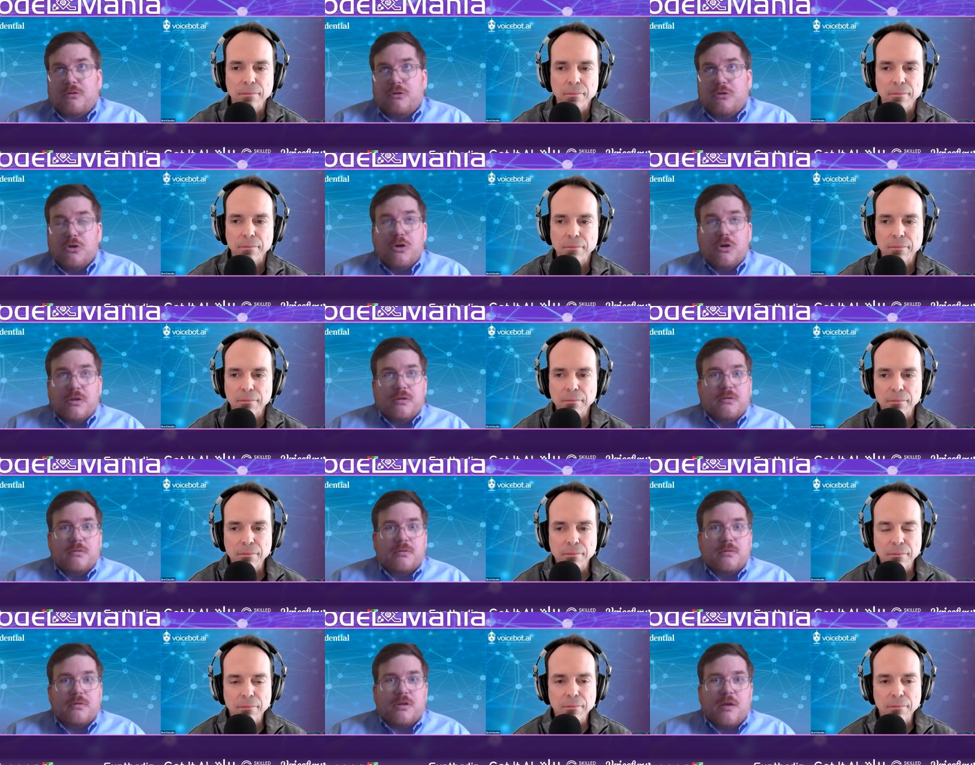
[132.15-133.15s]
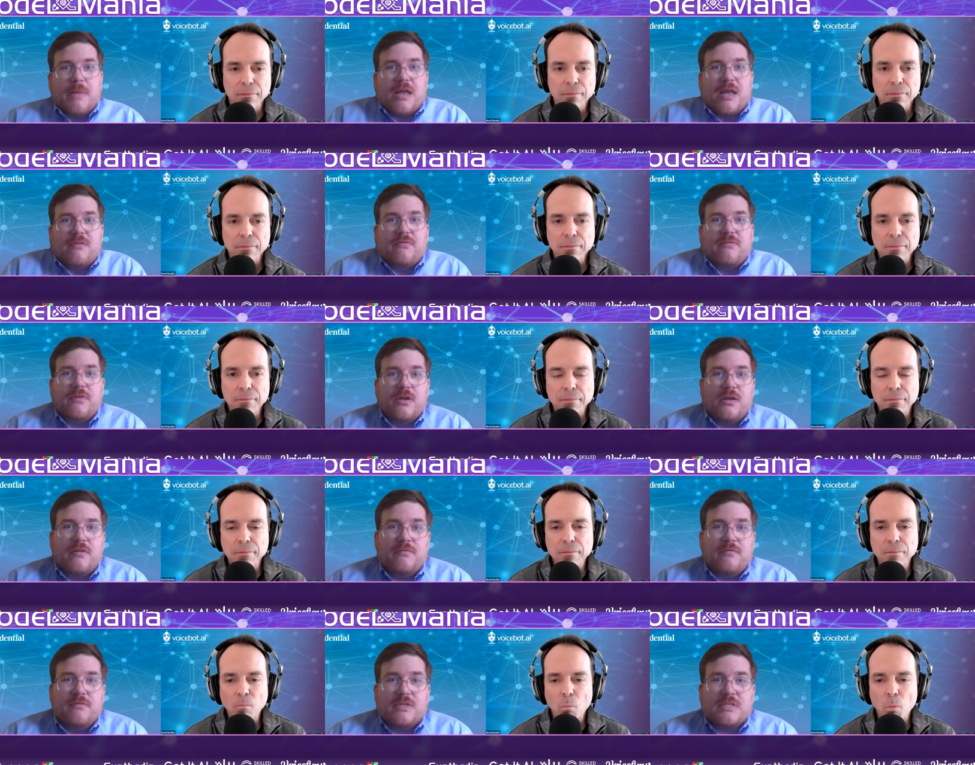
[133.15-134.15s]
Speaker 1: could come out of uh,
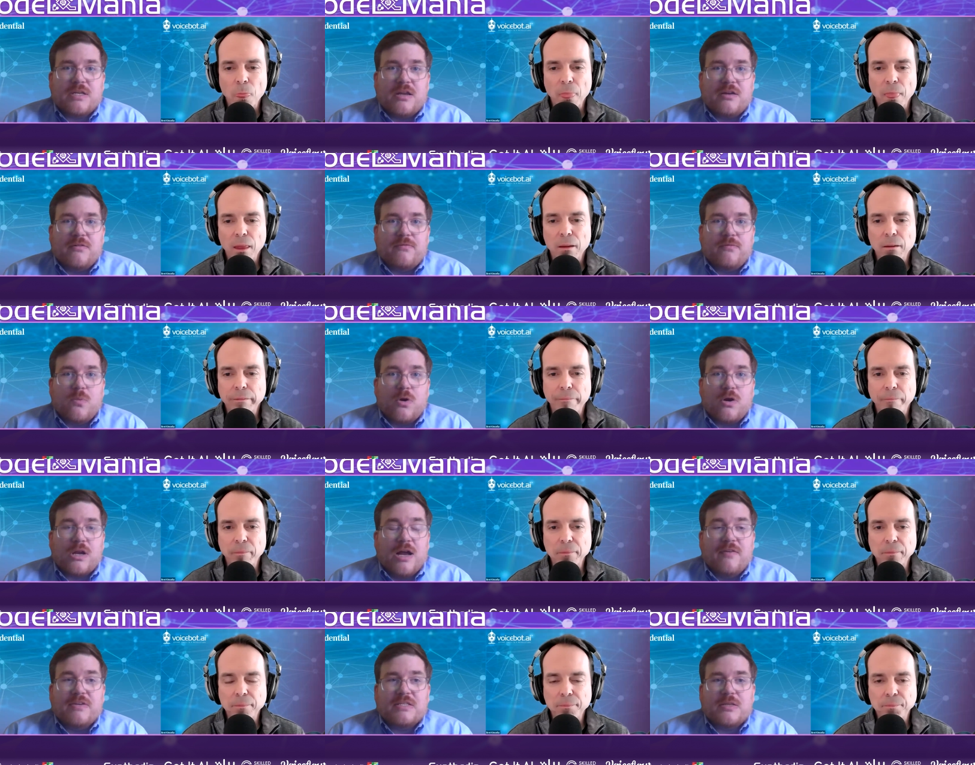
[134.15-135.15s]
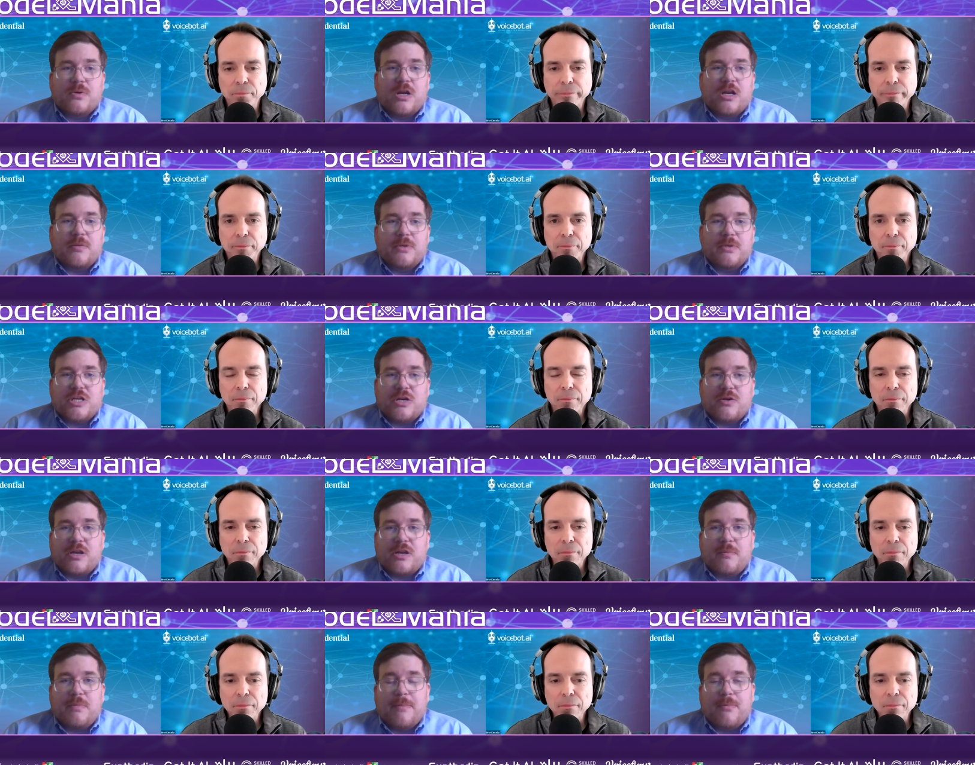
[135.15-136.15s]
this kind of work obviously we're not going to be generating
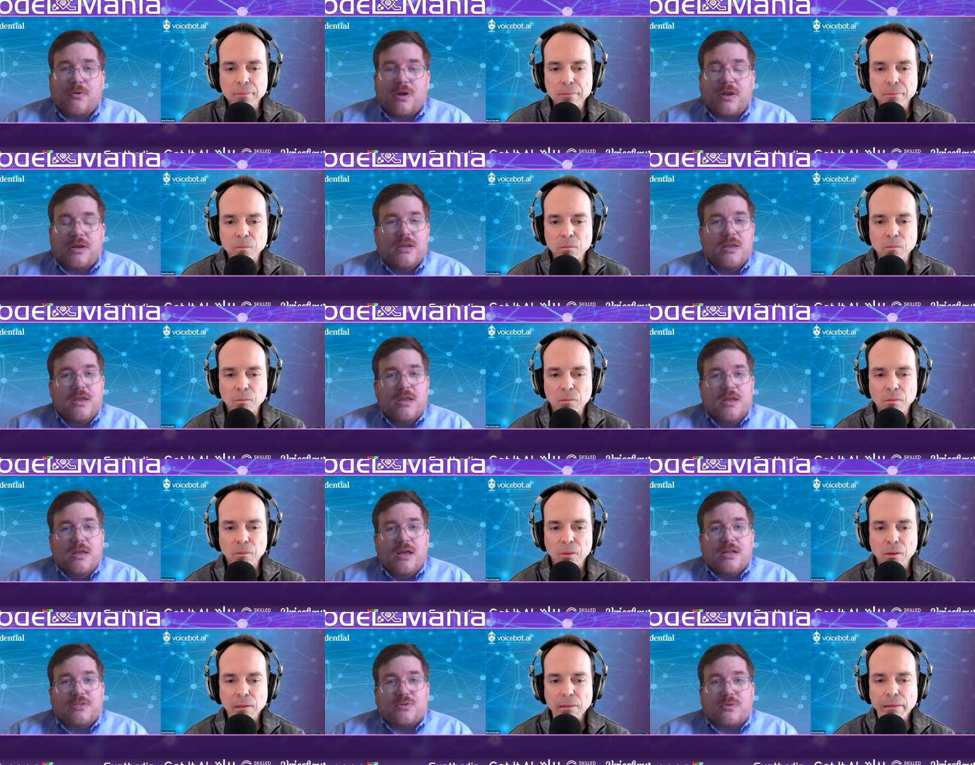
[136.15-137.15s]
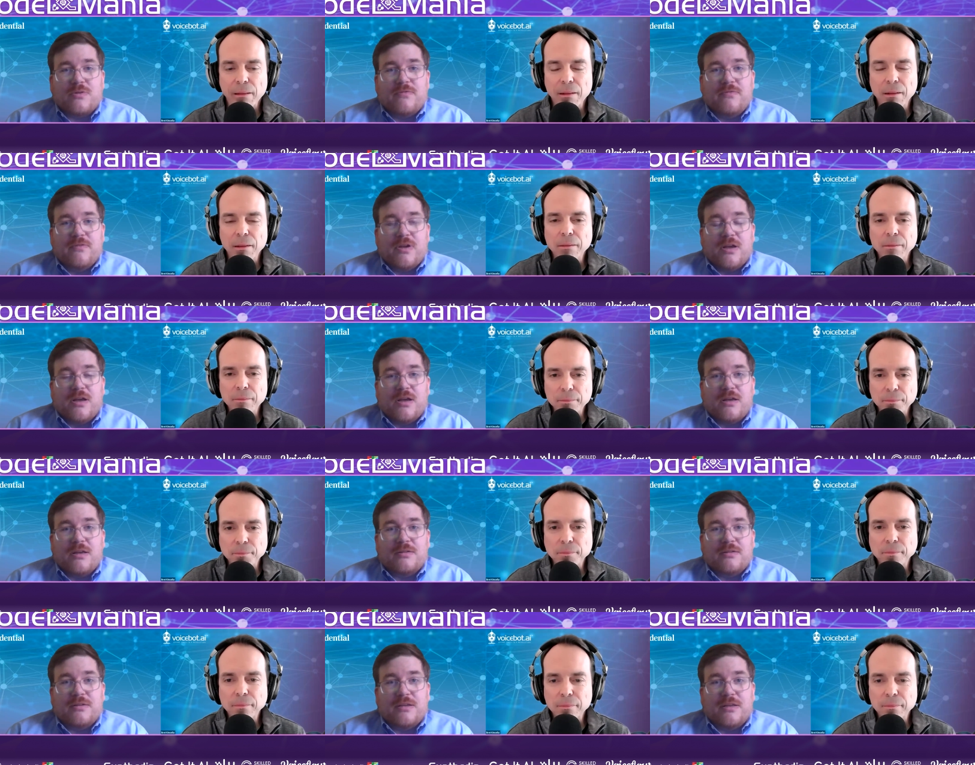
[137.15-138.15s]
a paper on on sort of uh,
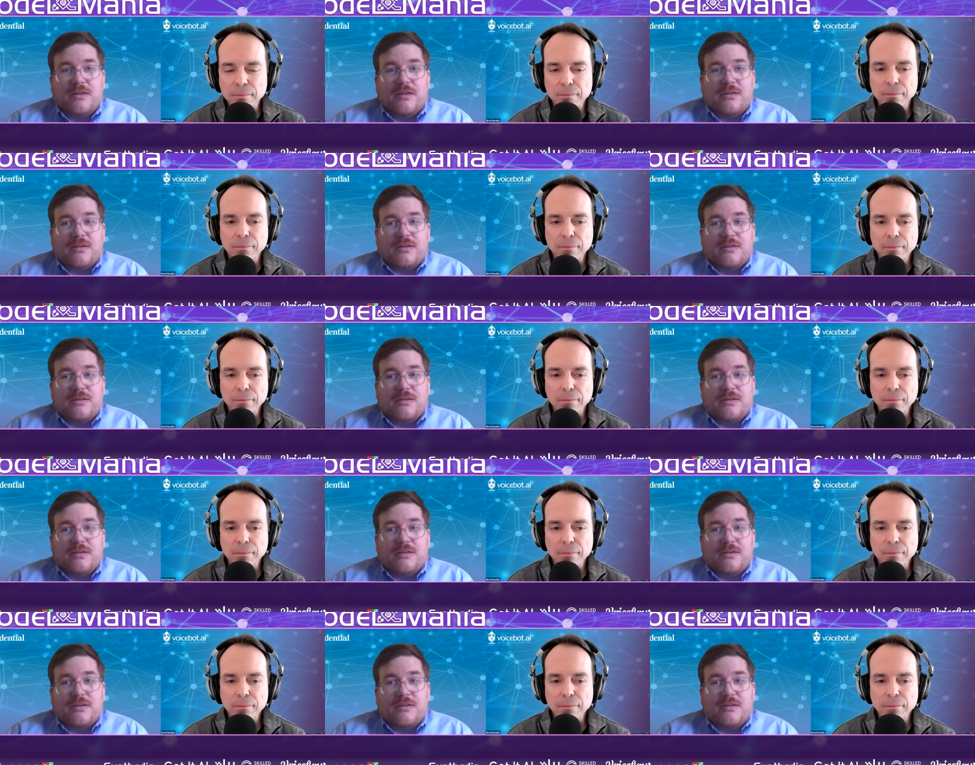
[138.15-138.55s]
uh,